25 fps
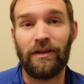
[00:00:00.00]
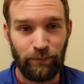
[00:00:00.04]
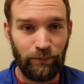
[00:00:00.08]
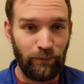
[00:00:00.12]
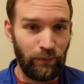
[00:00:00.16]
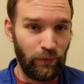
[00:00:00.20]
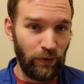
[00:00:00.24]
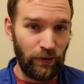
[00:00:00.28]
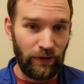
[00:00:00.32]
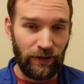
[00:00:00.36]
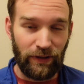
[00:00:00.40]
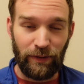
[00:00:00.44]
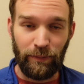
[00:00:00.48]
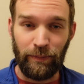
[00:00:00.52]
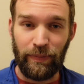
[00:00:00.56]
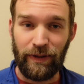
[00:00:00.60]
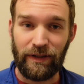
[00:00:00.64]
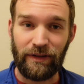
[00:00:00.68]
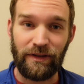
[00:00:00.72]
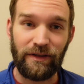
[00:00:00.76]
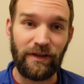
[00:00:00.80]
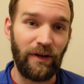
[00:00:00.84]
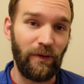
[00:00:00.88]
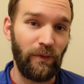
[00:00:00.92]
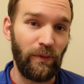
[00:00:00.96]
really
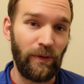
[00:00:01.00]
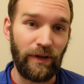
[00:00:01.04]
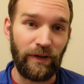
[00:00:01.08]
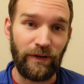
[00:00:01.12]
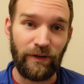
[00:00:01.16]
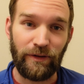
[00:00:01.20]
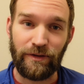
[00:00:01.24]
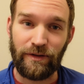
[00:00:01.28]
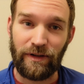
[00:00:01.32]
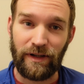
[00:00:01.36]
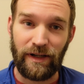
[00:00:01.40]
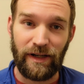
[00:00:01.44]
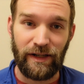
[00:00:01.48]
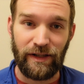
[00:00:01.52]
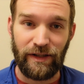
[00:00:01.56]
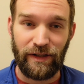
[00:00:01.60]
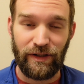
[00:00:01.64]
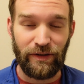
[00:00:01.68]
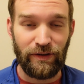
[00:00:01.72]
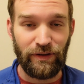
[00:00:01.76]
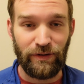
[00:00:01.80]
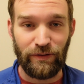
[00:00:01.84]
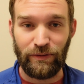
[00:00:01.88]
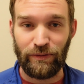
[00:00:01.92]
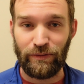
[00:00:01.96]
depends on what you're trying to
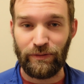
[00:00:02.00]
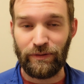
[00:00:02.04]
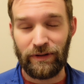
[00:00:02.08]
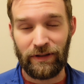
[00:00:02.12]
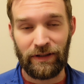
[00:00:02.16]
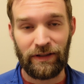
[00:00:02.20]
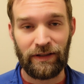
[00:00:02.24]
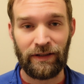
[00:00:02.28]
do.